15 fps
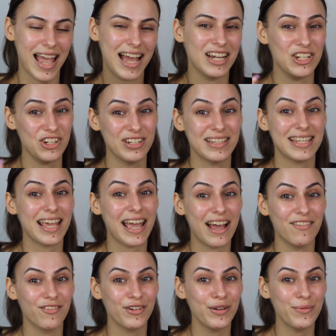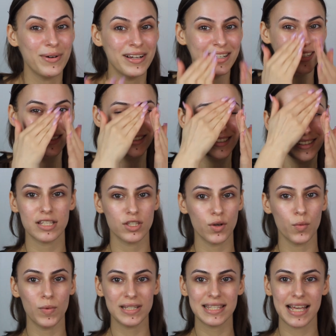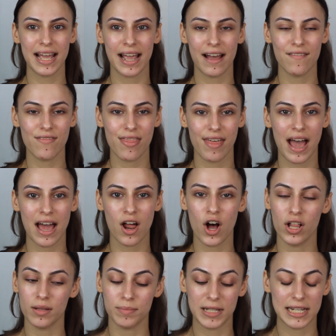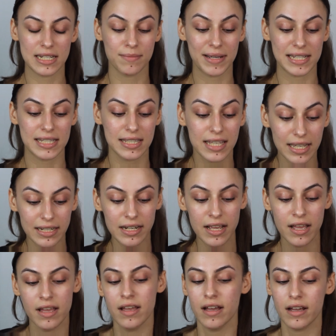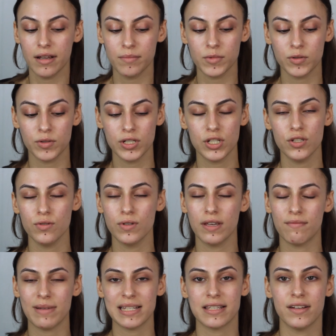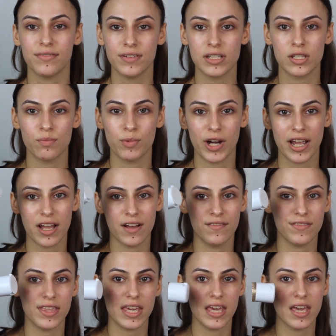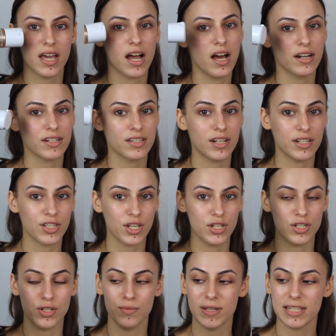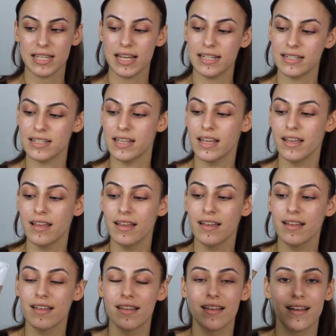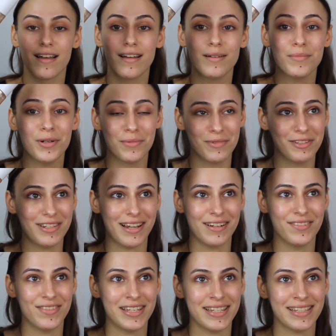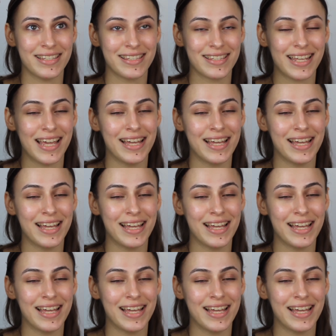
I shouldn't say everyone. Okay, so once I have that all applied to my skin, I'm going to give myself a spray of the Anastasia Dewy Set. I'm almost out of this.